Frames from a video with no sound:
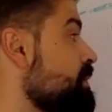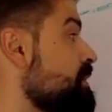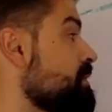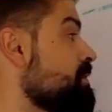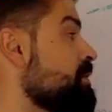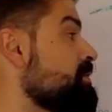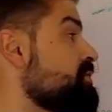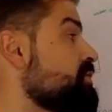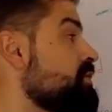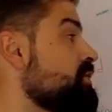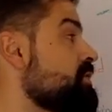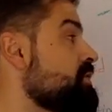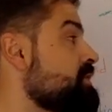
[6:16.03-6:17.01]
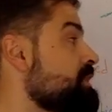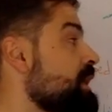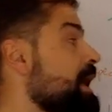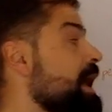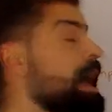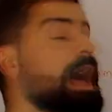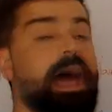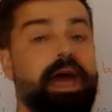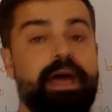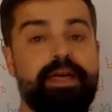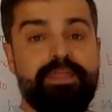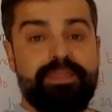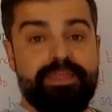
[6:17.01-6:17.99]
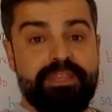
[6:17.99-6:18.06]
we're going to use
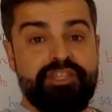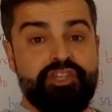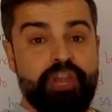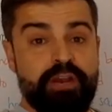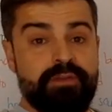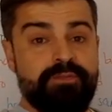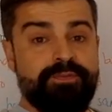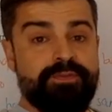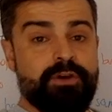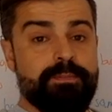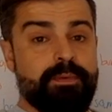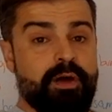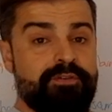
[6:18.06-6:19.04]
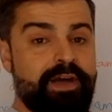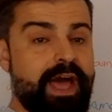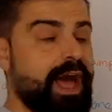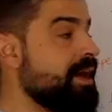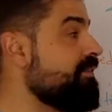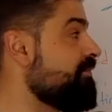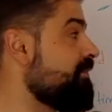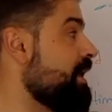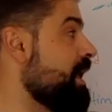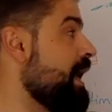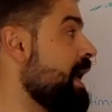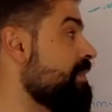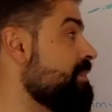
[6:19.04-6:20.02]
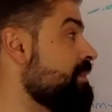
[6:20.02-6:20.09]
the gerund form of have
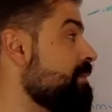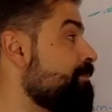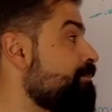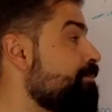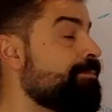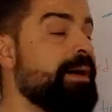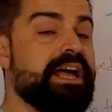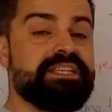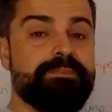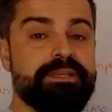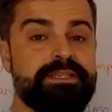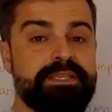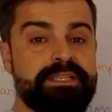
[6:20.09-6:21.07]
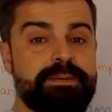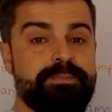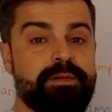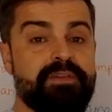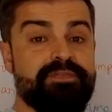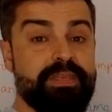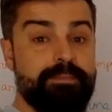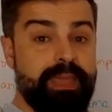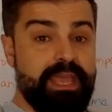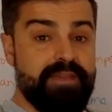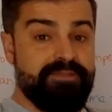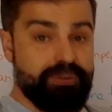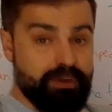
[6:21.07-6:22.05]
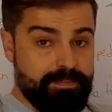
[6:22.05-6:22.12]
and the past participle of the
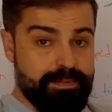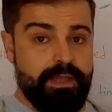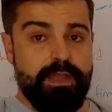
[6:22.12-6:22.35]
main verb.